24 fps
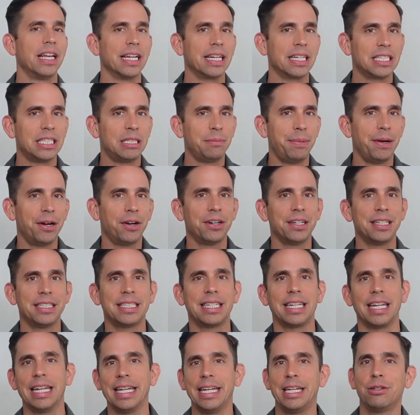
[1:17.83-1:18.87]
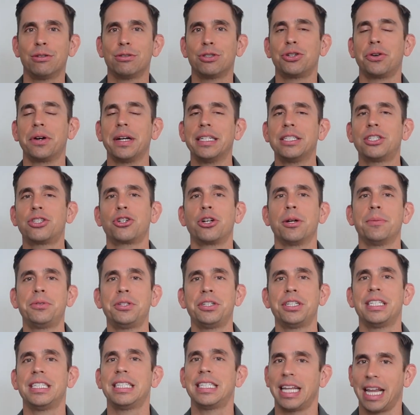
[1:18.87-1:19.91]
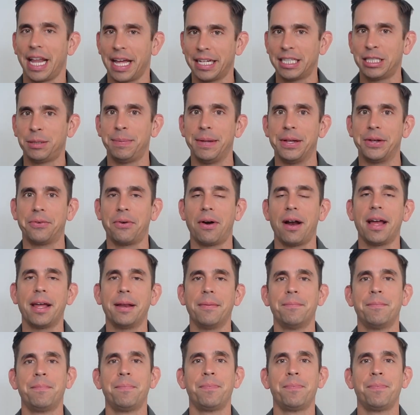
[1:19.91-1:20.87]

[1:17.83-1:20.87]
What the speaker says: experienced legal transcriptionist like SpeakWrite.